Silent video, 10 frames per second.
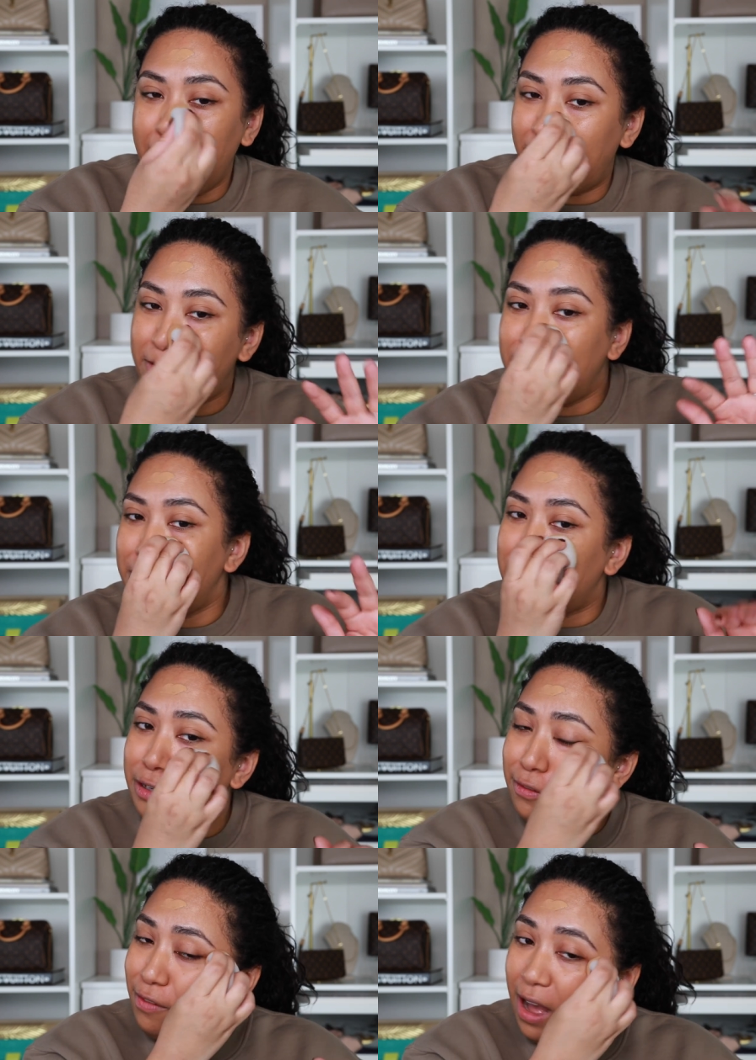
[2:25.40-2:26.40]
feeling
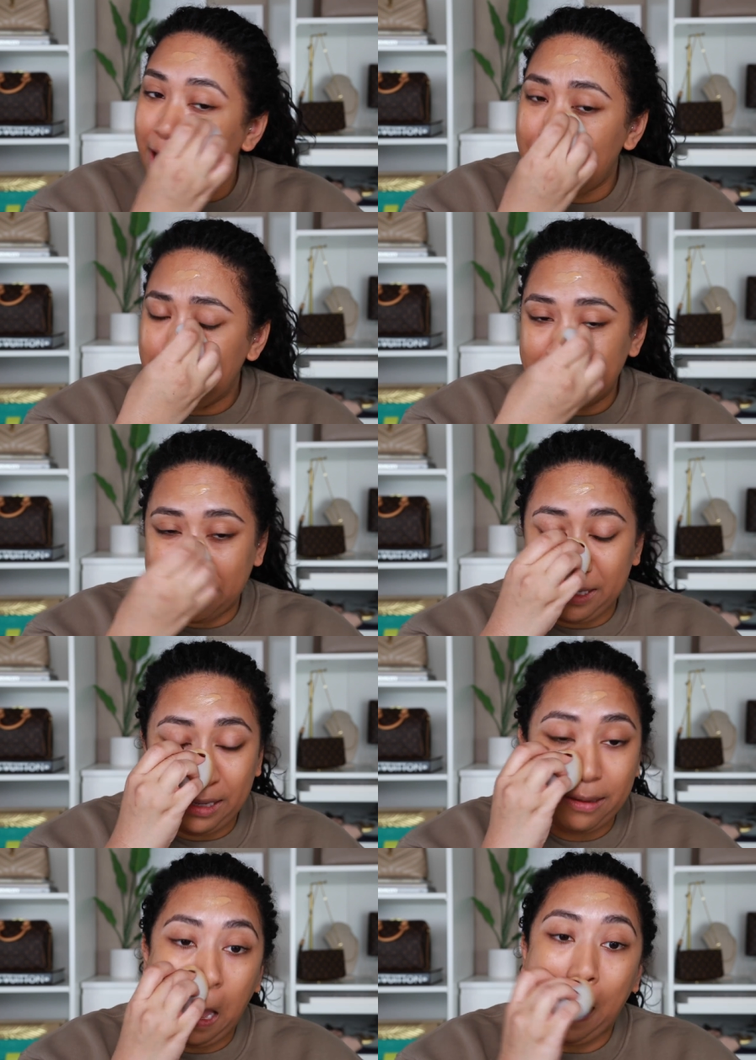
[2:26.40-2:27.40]
good vibes, and
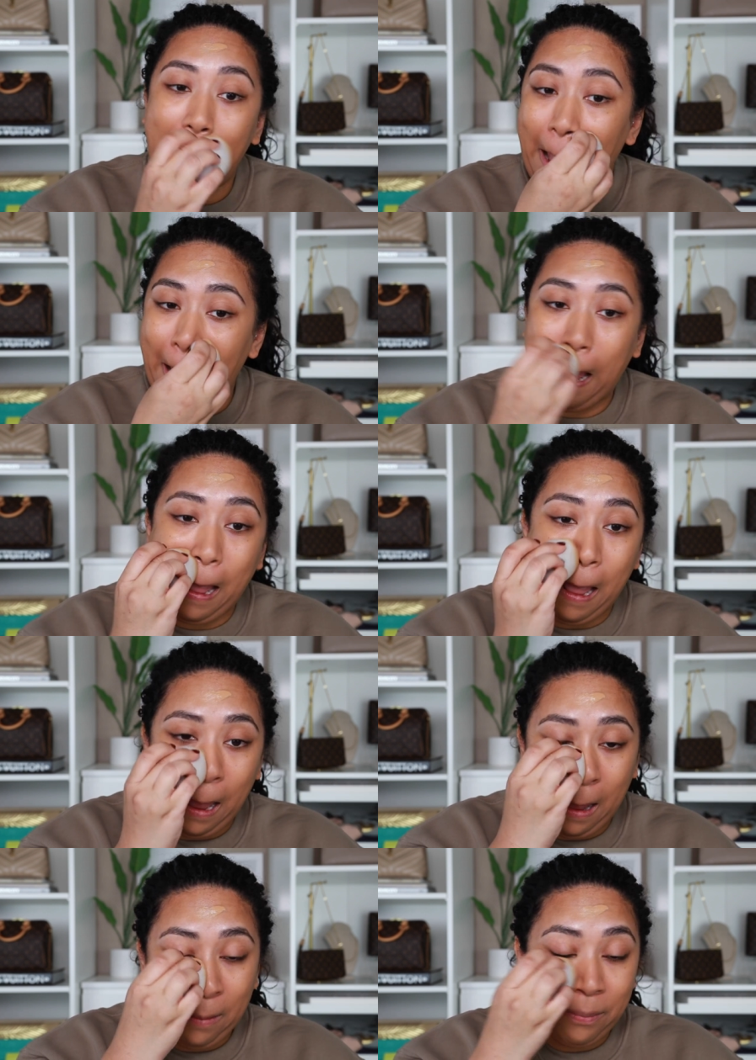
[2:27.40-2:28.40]
I,
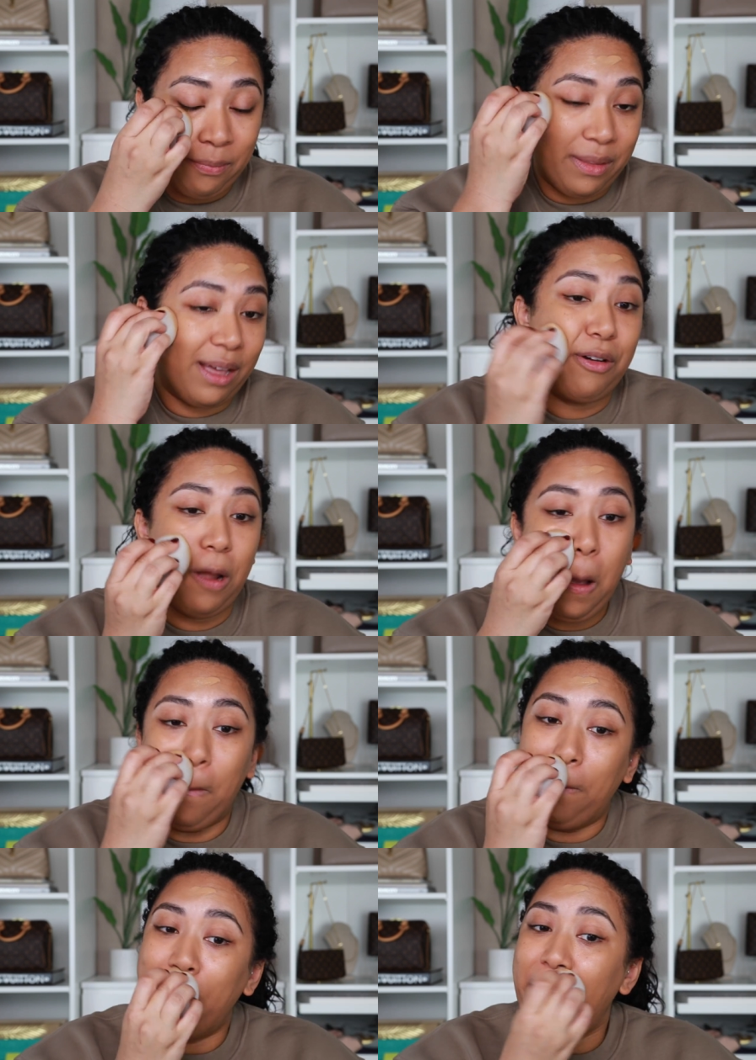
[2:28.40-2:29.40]
I don't
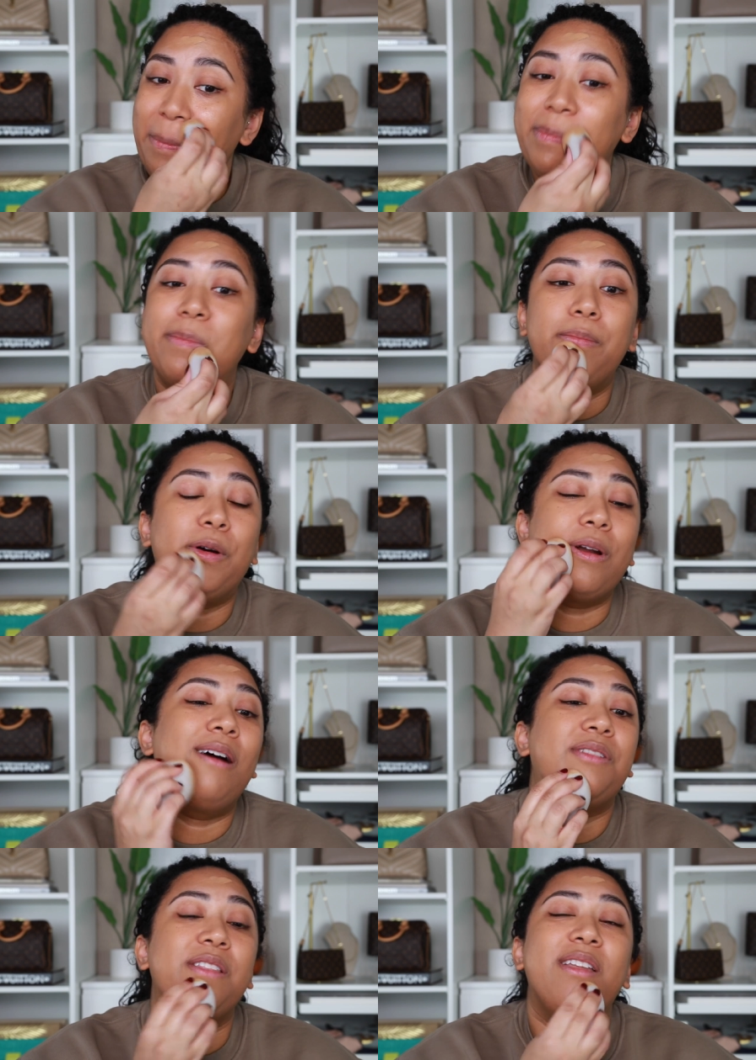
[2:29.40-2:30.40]
know, more
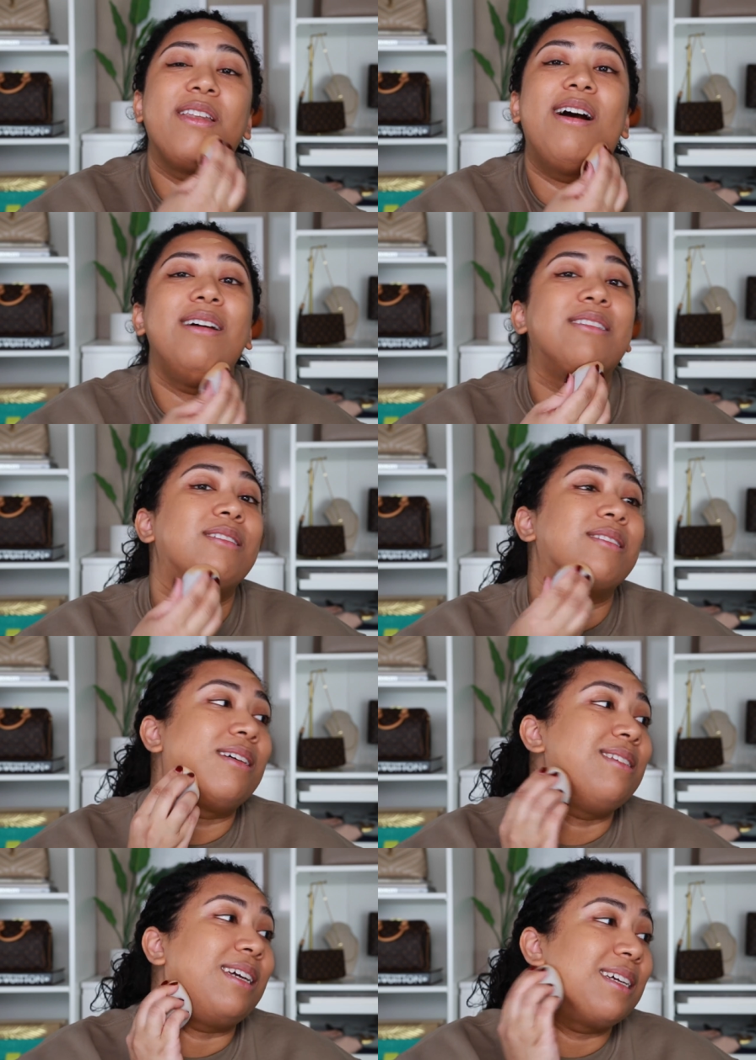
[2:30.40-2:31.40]
often than not, it's on
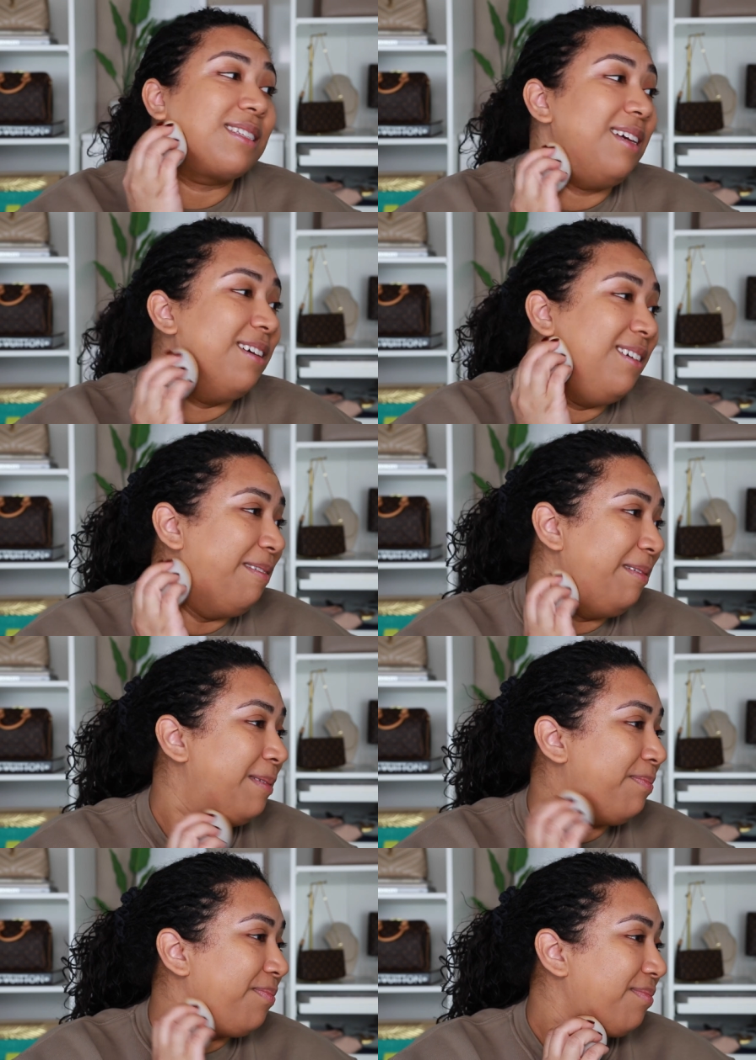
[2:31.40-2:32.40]
Sundays.
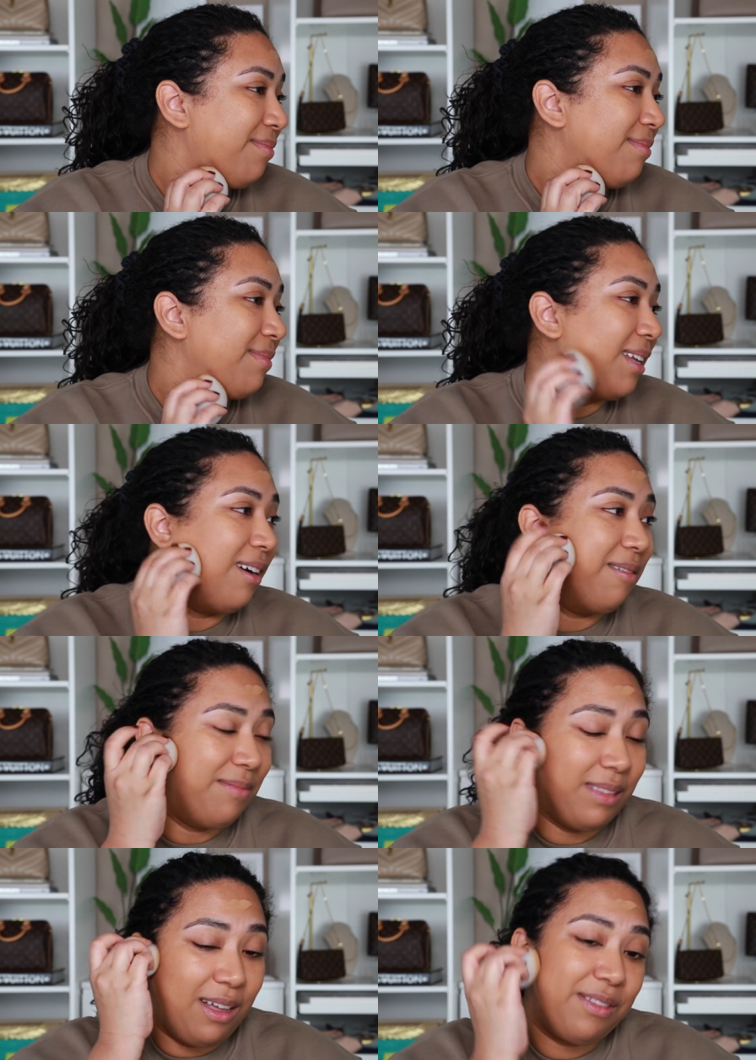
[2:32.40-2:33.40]

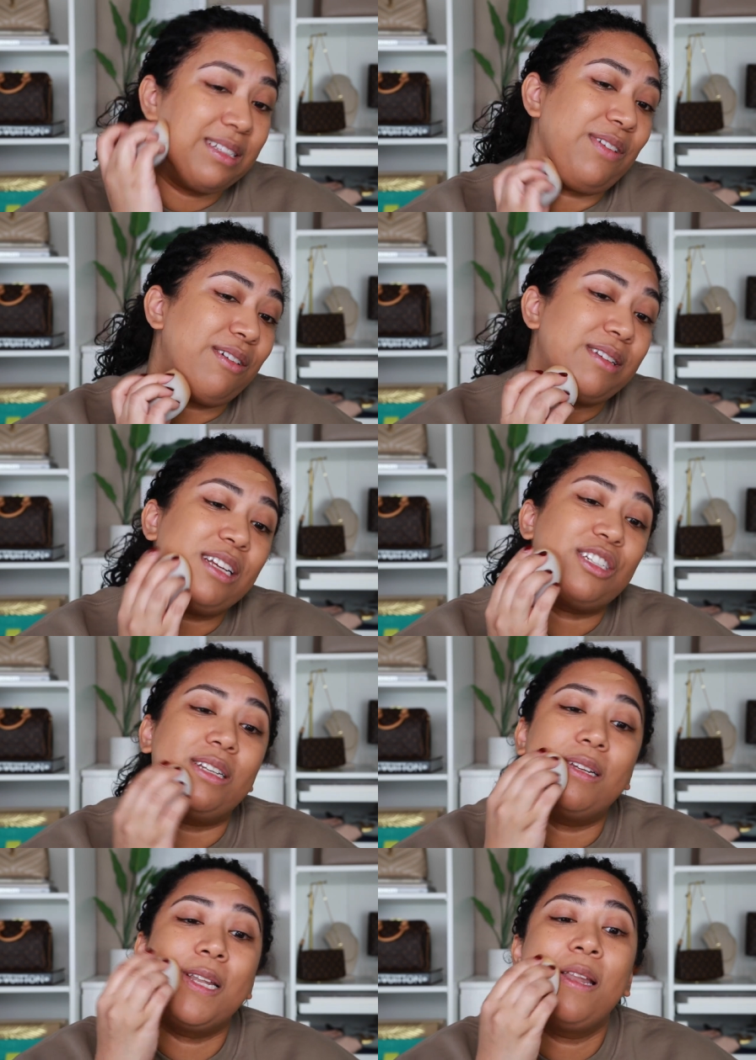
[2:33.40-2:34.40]
Oh, love this
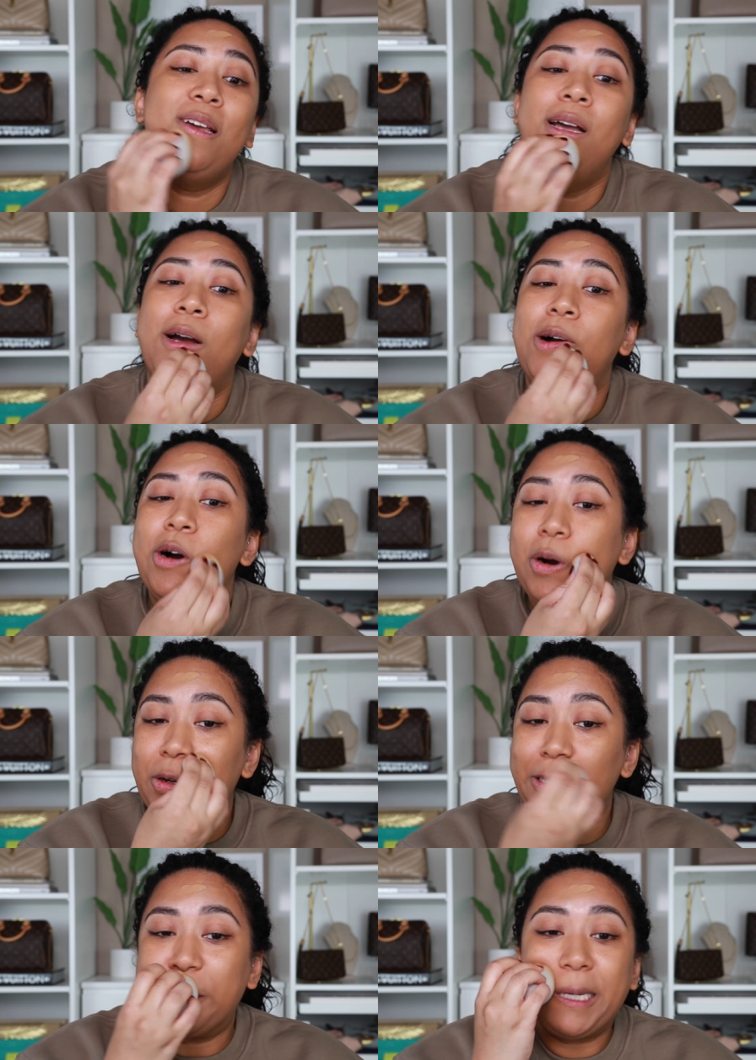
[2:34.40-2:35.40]
foundation.
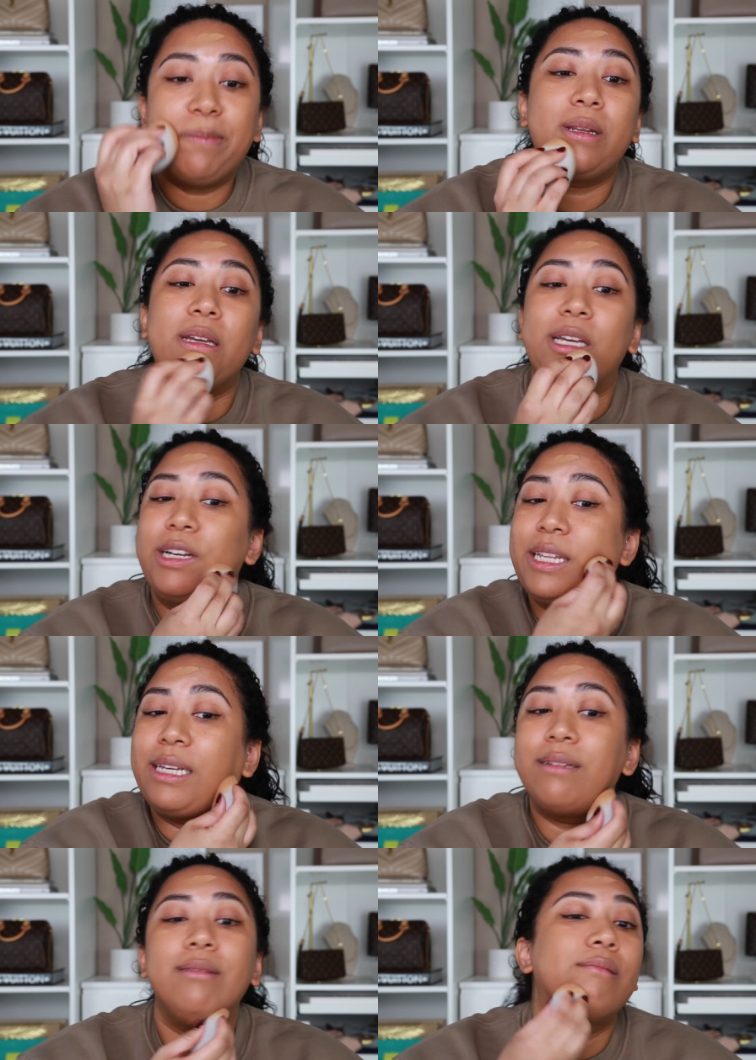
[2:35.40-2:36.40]
Oldie, but a goodie.